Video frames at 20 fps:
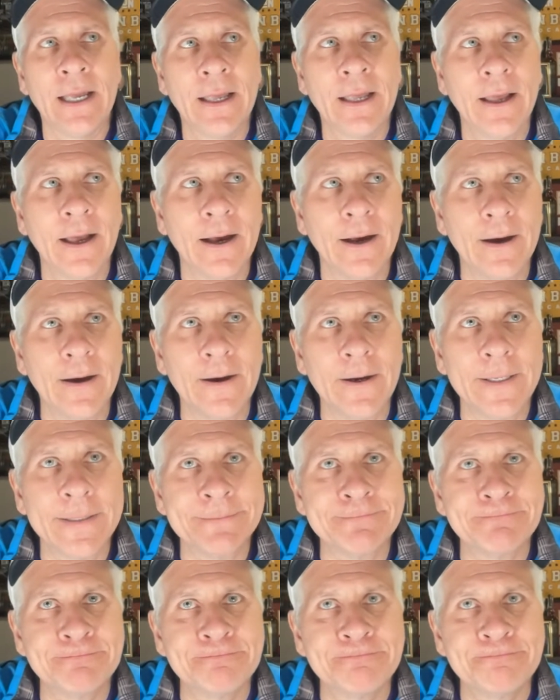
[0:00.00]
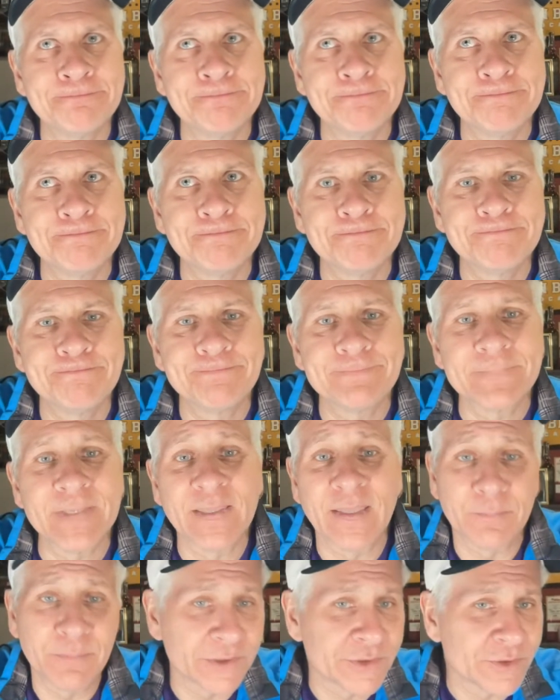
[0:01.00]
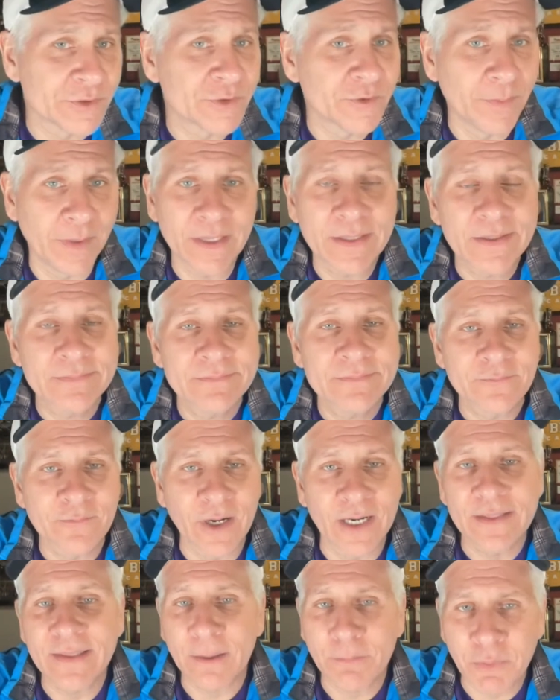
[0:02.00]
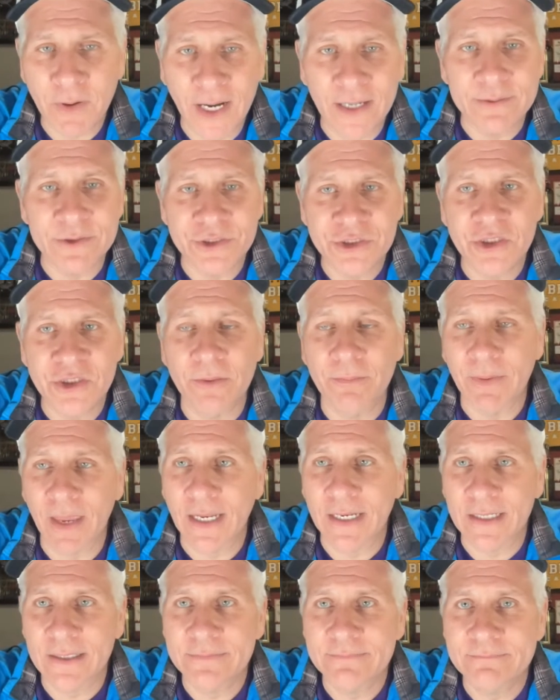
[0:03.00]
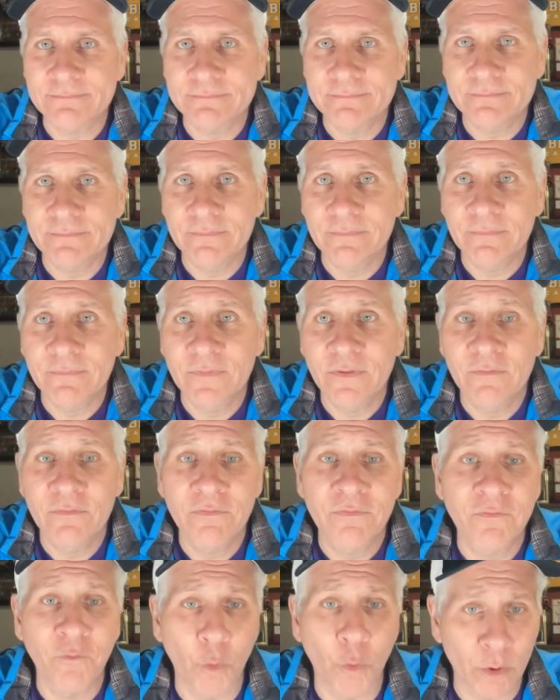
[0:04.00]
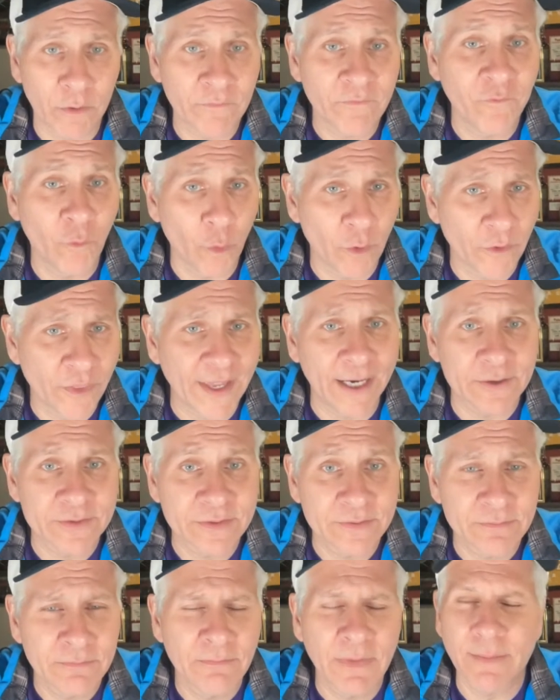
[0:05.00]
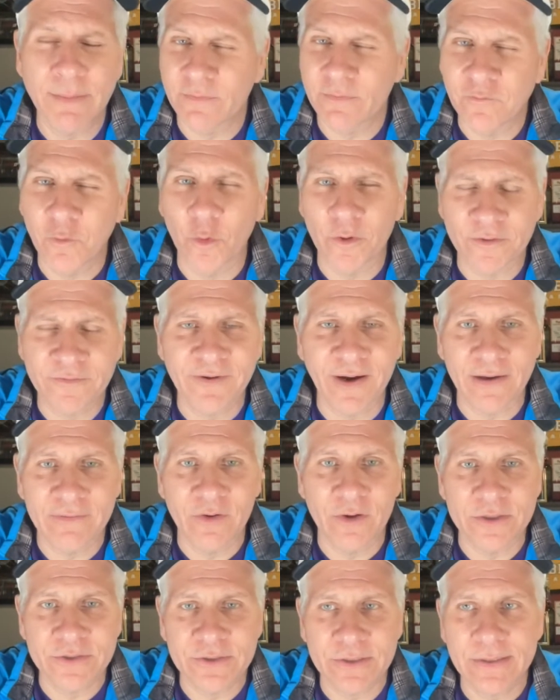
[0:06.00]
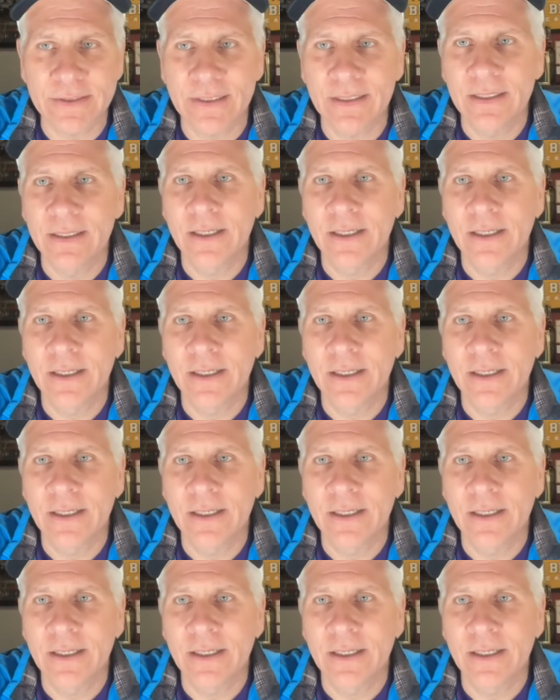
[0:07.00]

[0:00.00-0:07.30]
And they built it too big, right? They probably should have made it 4,000, maybe 4,500.